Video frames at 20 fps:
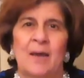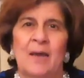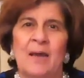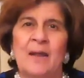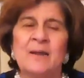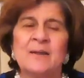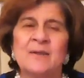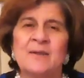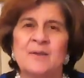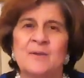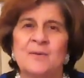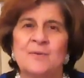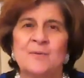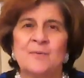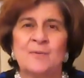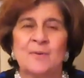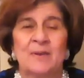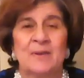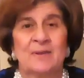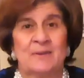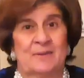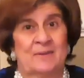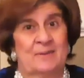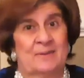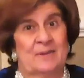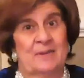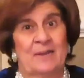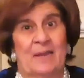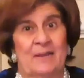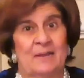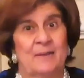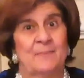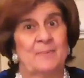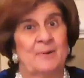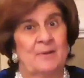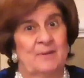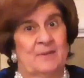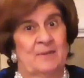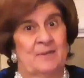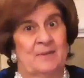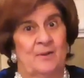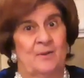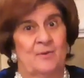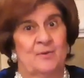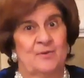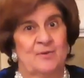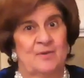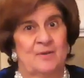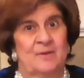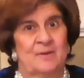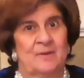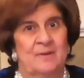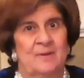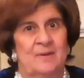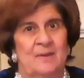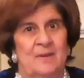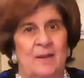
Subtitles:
LQ is the likability quotient,